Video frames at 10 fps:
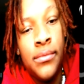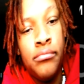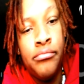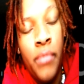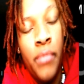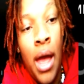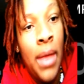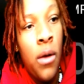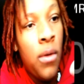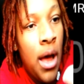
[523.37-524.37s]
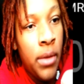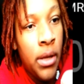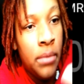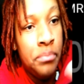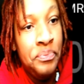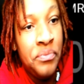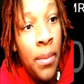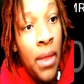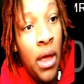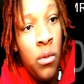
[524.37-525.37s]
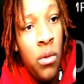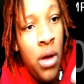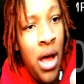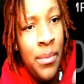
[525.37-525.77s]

I'm not gonna comment.